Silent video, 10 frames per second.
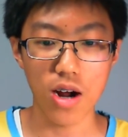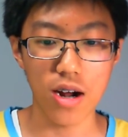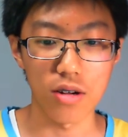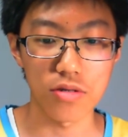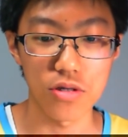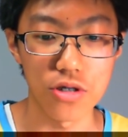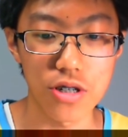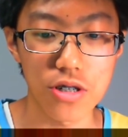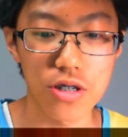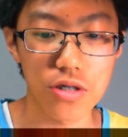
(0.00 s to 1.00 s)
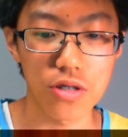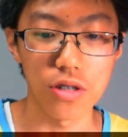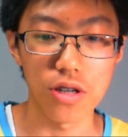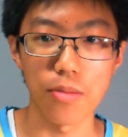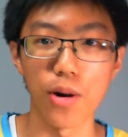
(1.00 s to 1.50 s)
round. GG's
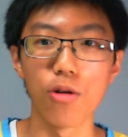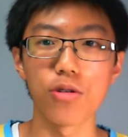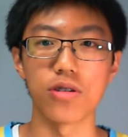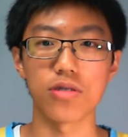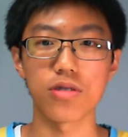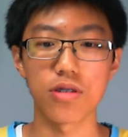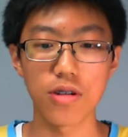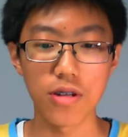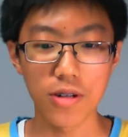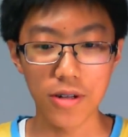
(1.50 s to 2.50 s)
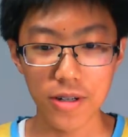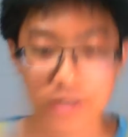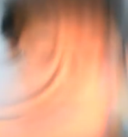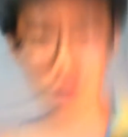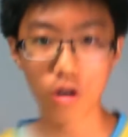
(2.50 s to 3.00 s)
to the opponent.
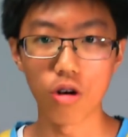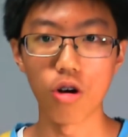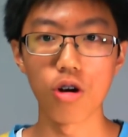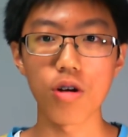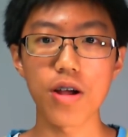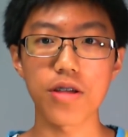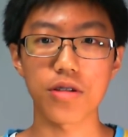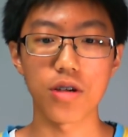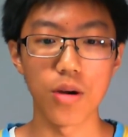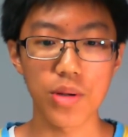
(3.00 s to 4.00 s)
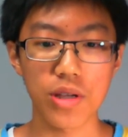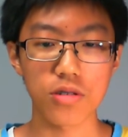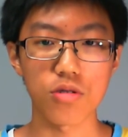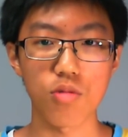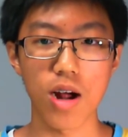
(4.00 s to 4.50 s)
Alright, coming
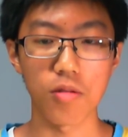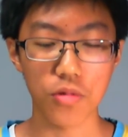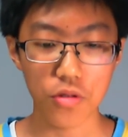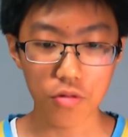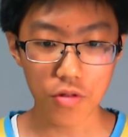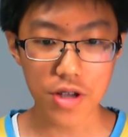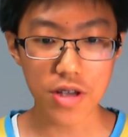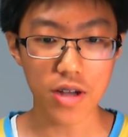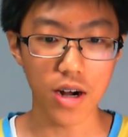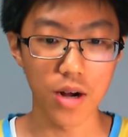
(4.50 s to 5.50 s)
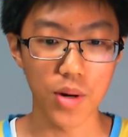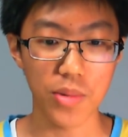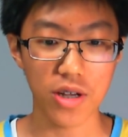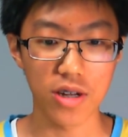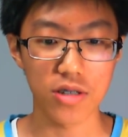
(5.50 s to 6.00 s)
into round 3, I'm
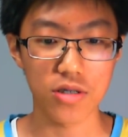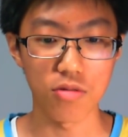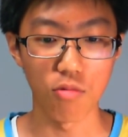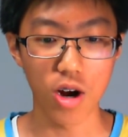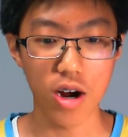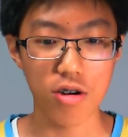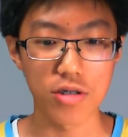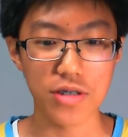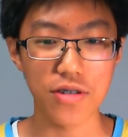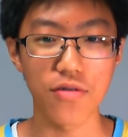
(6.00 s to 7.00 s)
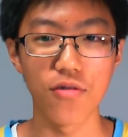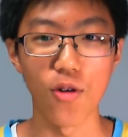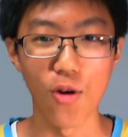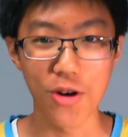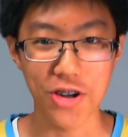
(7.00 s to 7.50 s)
up against
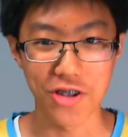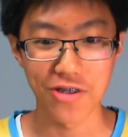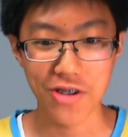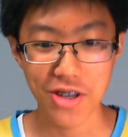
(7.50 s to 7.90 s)
YRZ40.